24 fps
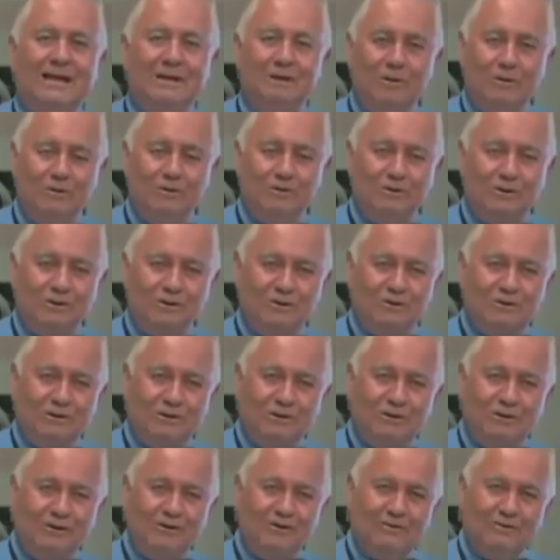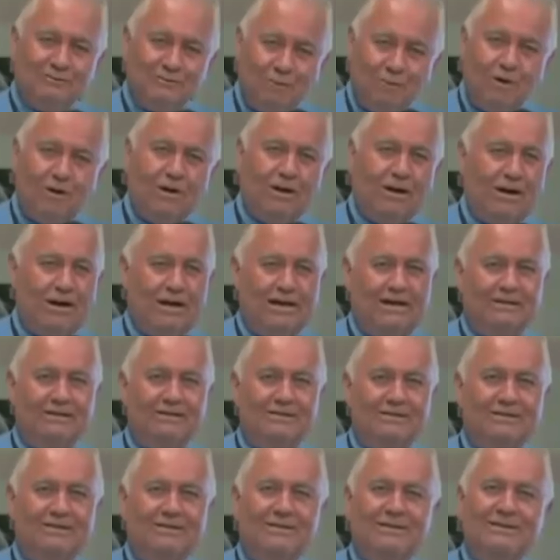loses
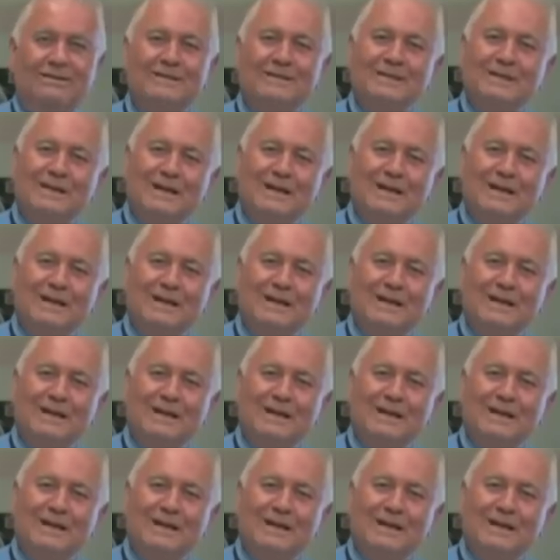4/9